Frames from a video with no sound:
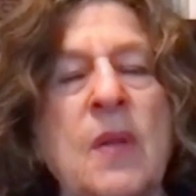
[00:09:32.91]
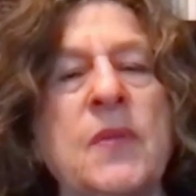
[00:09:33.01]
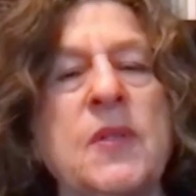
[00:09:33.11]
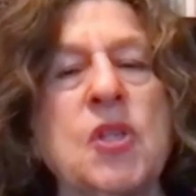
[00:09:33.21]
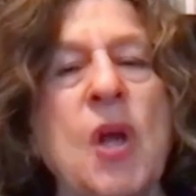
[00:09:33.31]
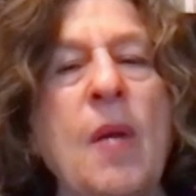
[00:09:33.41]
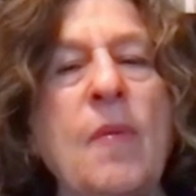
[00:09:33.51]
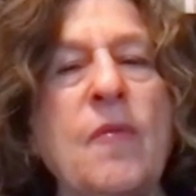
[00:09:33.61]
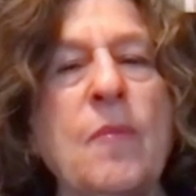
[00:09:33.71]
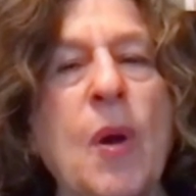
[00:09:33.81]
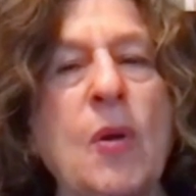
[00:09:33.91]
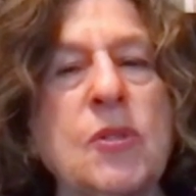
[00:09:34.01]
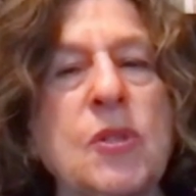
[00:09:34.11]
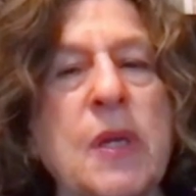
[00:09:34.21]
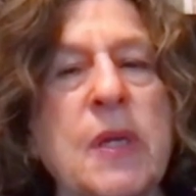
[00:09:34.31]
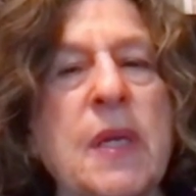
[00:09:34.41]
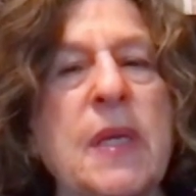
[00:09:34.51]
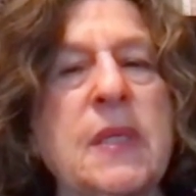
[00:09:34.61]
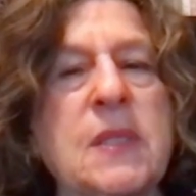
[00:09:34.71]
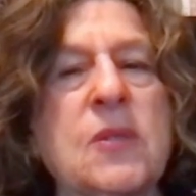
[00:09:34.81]
The job of Moshe
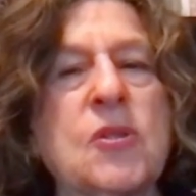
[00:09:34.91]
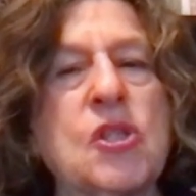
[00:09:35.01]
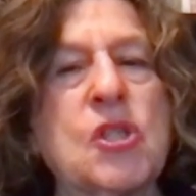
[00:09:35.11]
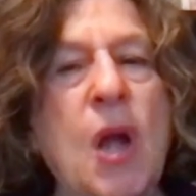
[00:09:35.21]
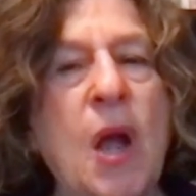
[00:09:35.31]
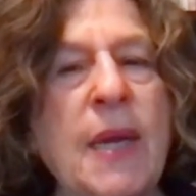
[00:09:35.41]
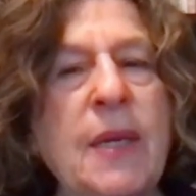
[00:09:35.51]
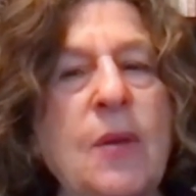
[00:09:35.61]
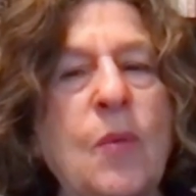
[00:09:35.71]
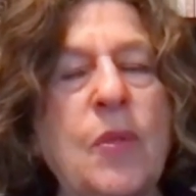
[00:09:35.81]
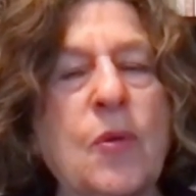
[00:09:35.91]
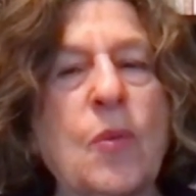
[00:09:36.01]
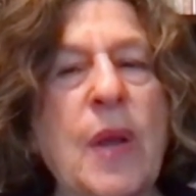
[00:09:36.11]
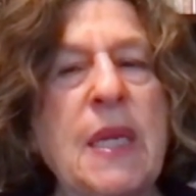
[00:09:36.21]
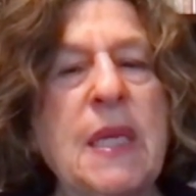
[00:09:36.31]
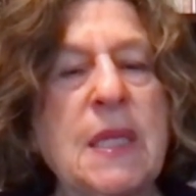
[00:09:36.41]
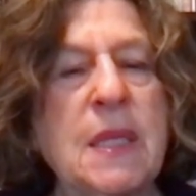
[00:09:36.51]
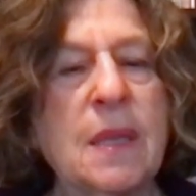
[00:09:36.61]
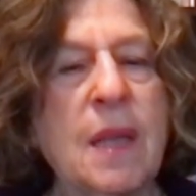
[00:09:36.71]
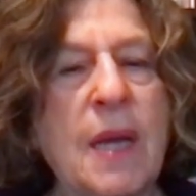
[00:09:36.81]
is to shine with a
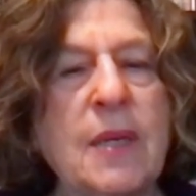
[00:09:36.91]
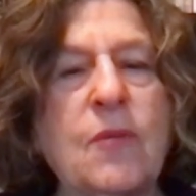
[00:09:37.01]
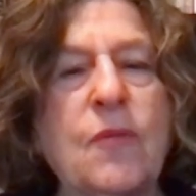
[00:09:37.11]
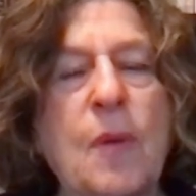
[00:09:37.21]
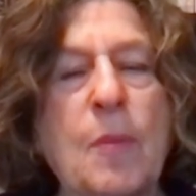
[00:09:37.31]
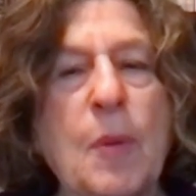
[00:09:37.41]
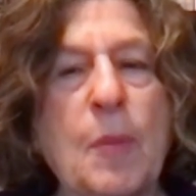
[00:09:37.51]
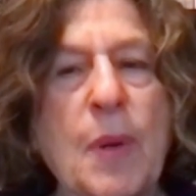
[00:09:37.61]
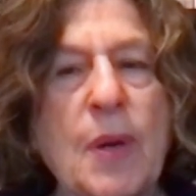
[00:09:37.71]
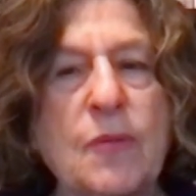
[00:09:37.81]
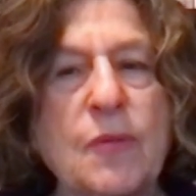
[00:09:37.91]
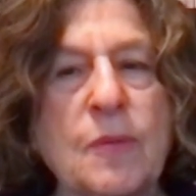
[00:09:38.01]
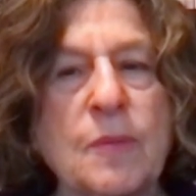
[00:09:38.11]
radiant light from above,